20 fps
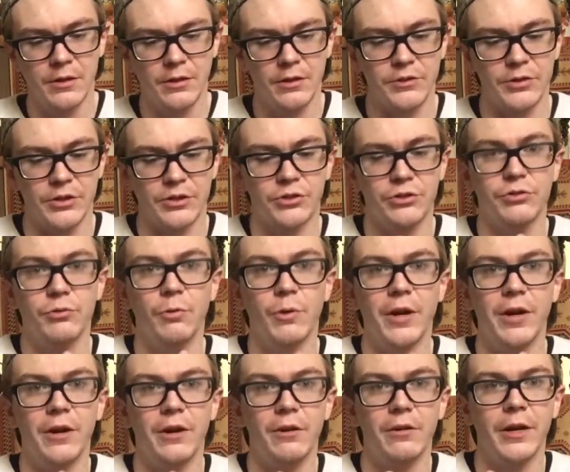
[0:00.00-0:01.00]
There's a
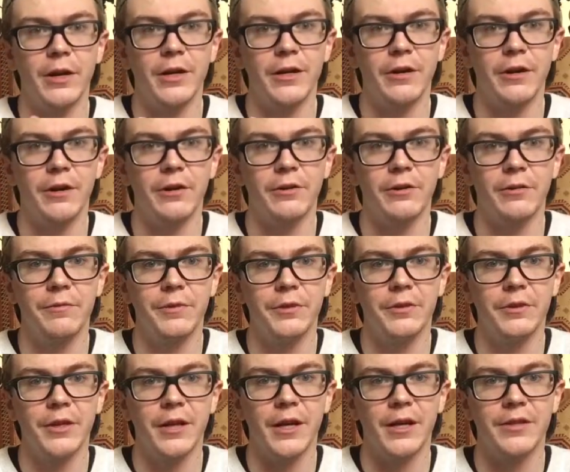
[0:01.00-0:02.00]
square right here. I don't know if you
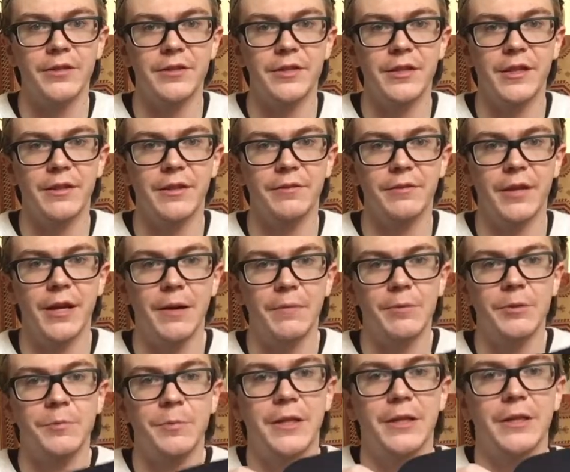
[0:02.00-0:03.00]
can kind of see that if the
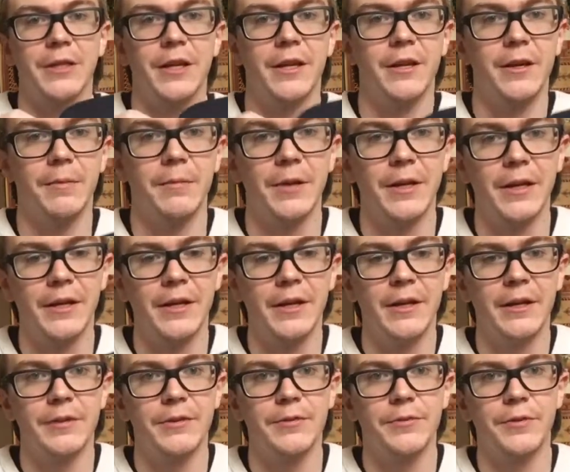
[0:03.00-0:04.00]
camera's picking that up.
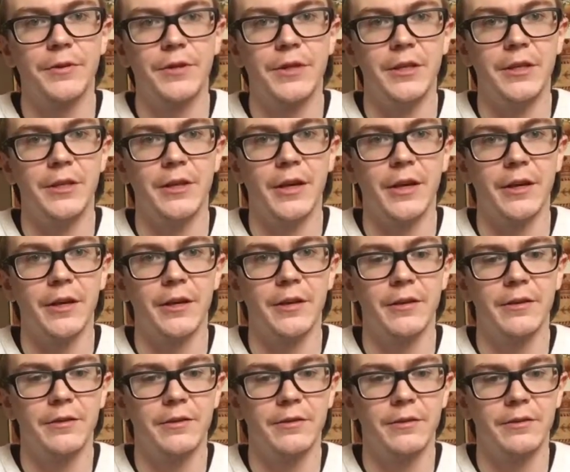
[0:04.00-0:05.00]
It's for the
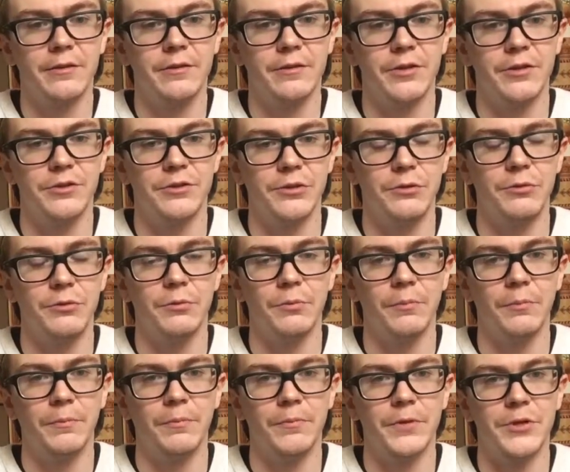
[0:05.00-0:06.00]

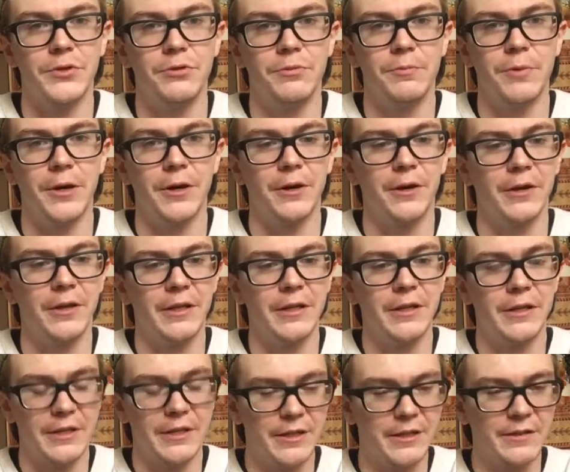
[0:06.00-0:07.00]
zoom air.
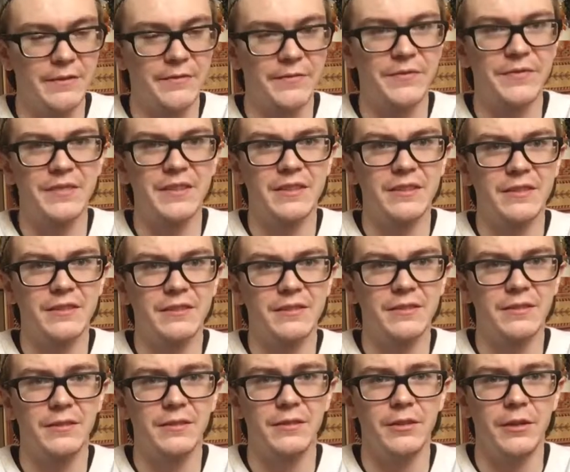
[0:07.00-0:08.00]

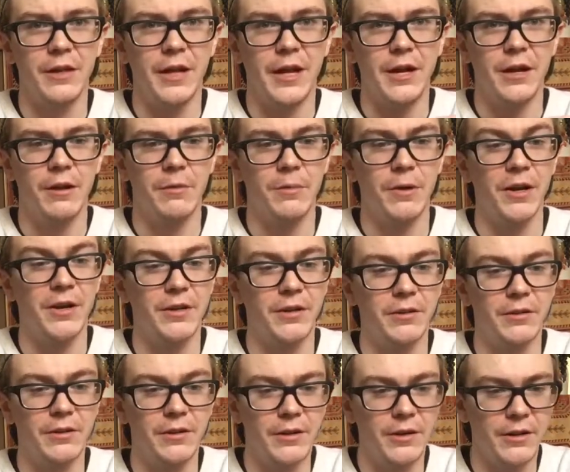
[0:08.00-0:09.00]
Little air
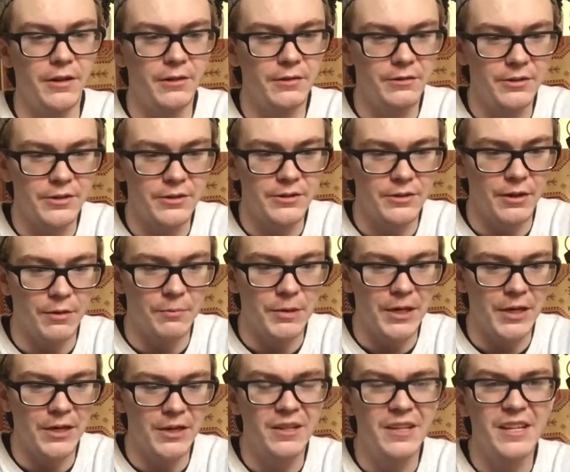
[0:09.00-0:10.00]
pocket there. That's not
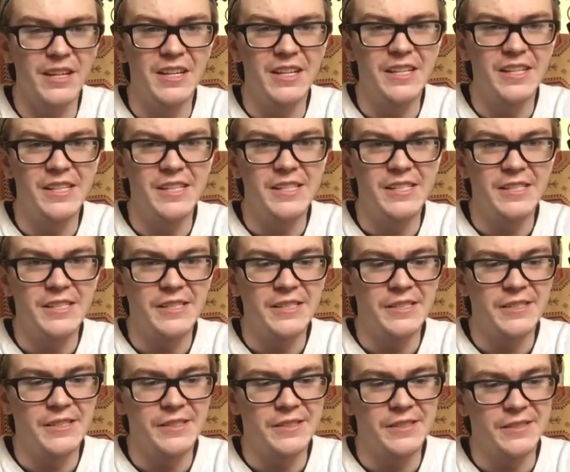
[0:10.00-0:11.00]
bad.
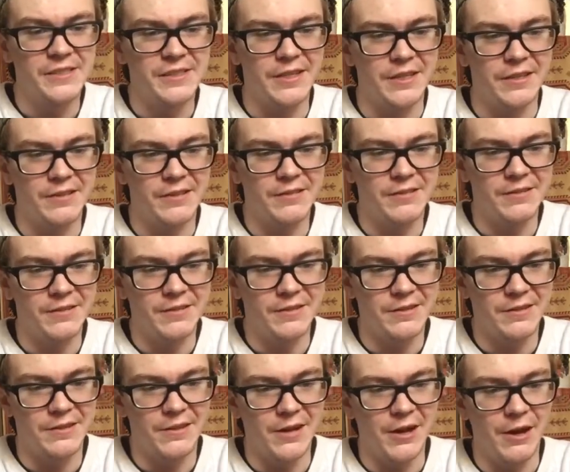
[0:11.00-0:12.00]
Get
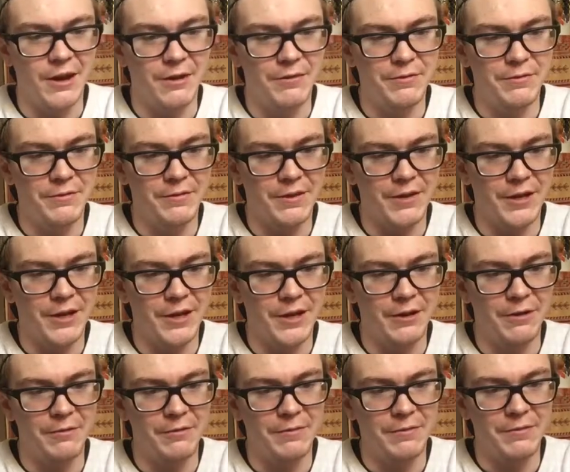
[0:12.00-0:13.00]
off
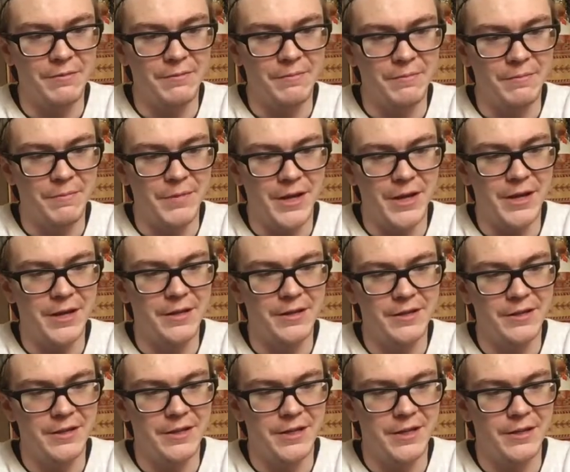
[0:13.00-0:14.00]
of my
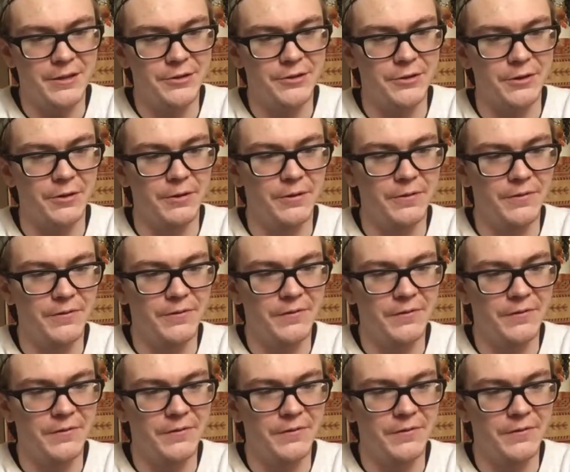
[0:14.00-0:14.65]
inner sole.